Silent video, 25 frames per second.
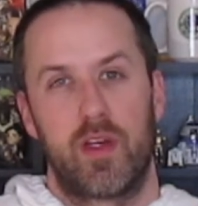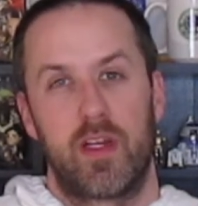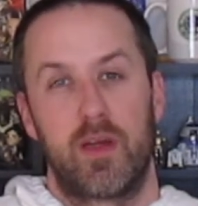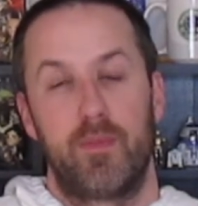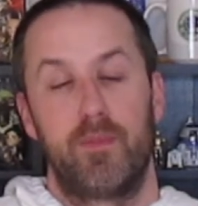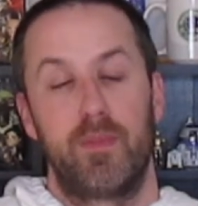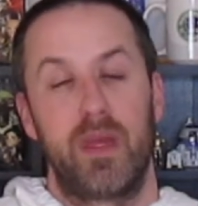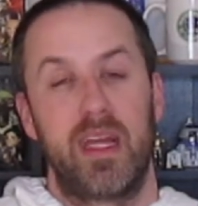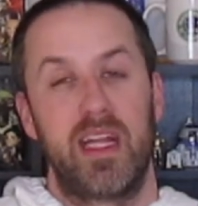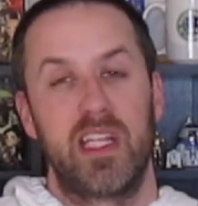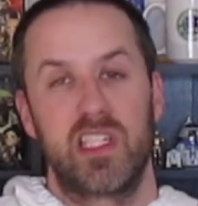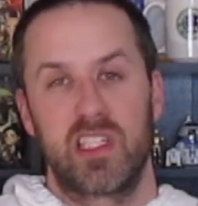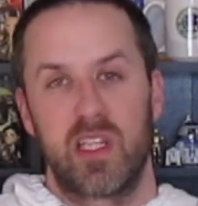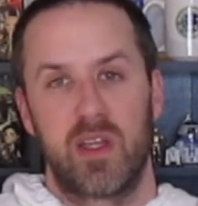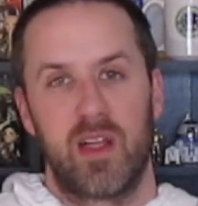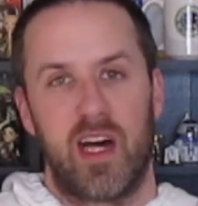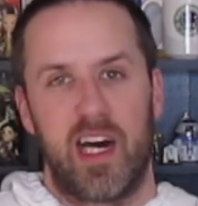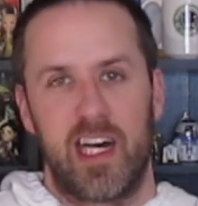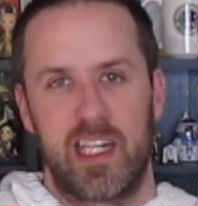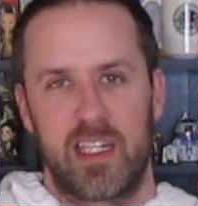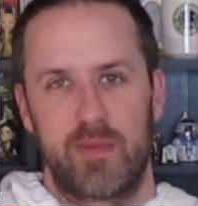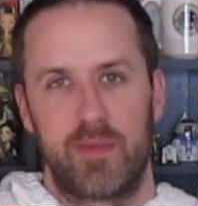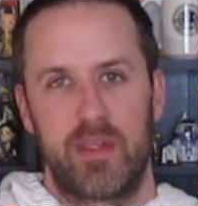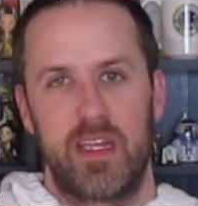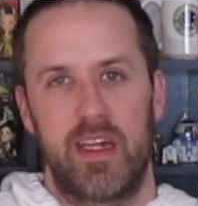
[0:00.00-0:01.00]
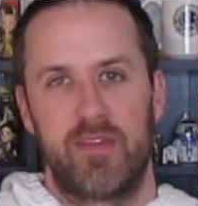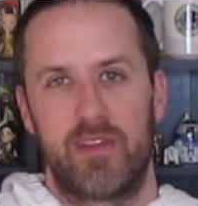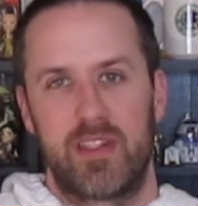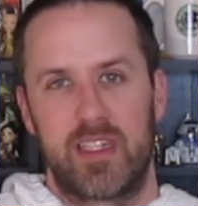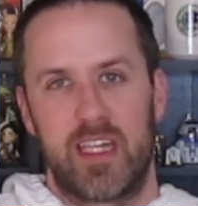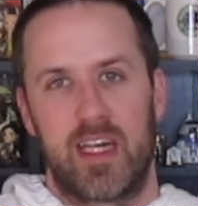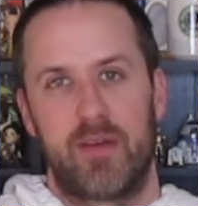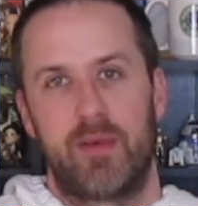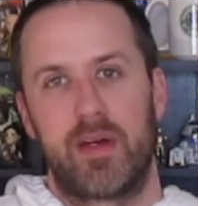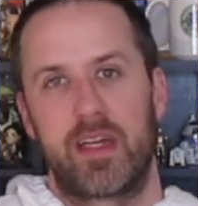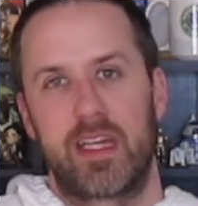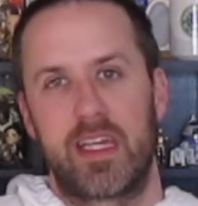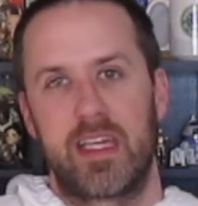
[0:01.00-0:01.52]
It means a lot to me every
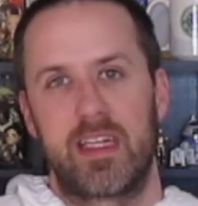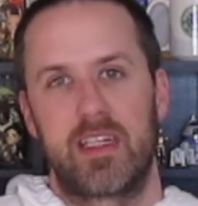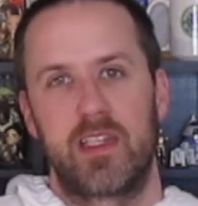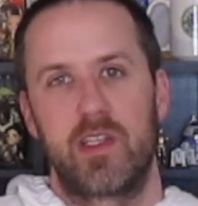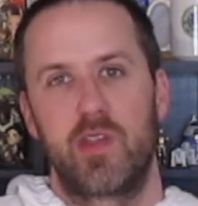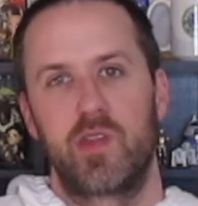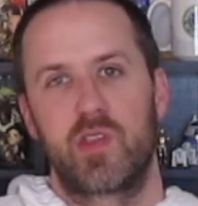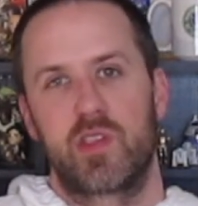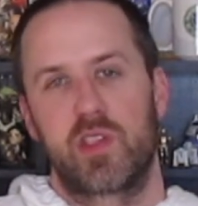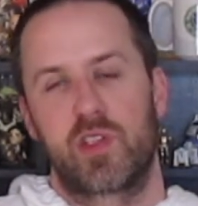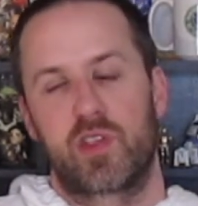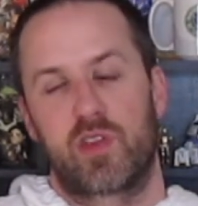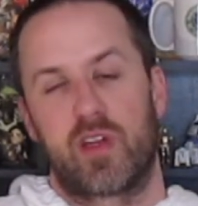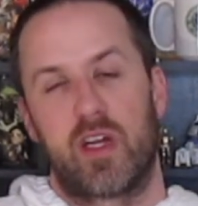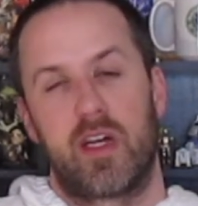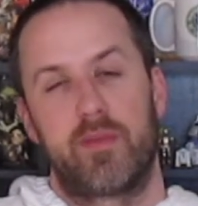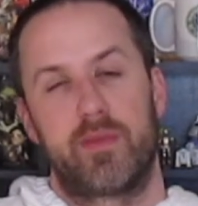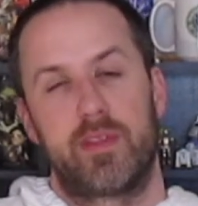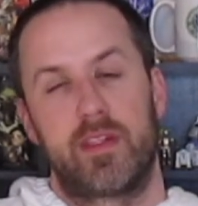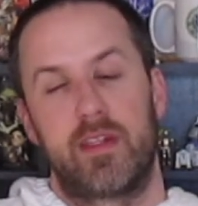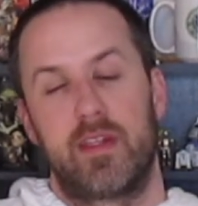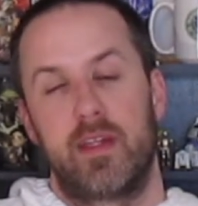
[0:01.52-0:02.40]
time I get a new subscriber.